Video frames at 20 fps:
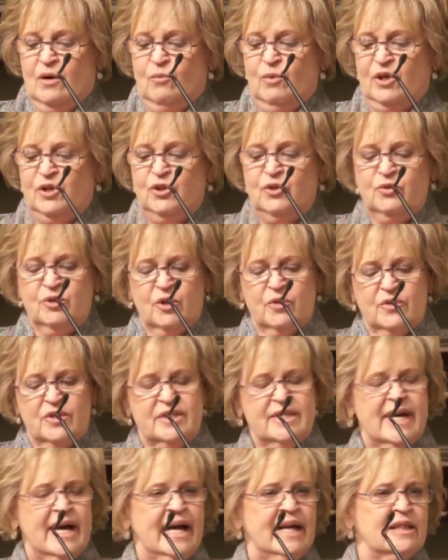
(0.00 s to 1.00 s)
well, you know the
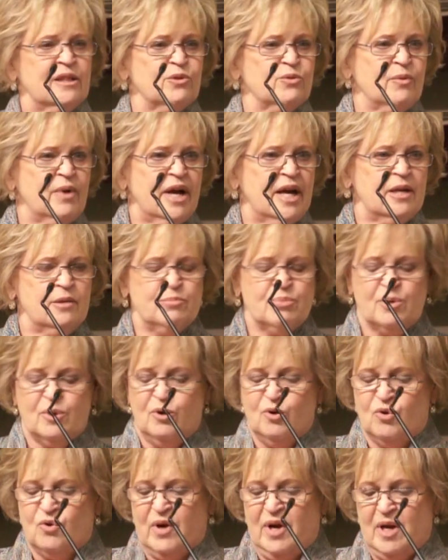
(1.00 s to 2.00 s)
Dial-A-Ride
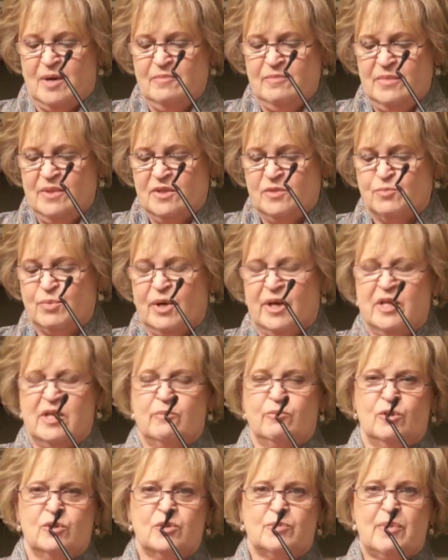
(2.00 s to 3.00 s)
program, it's probably
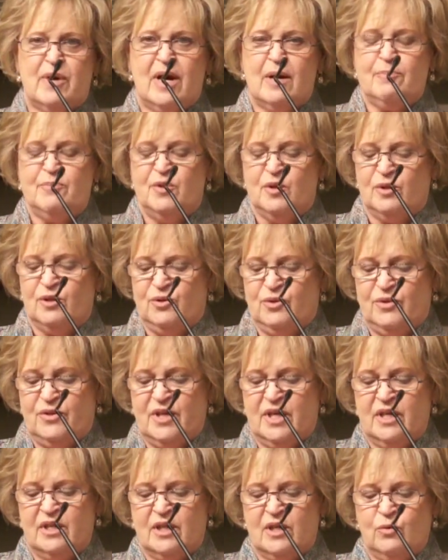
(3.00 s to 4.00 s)
the most popular
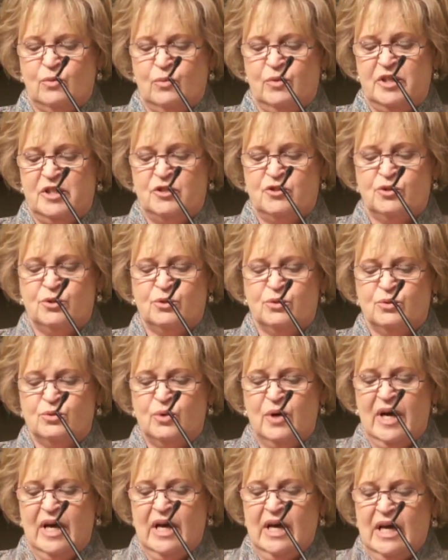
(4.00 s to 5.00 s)
thing that we
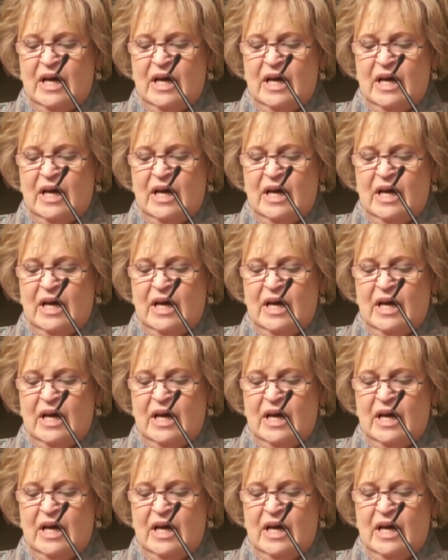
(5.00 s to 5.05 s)
do.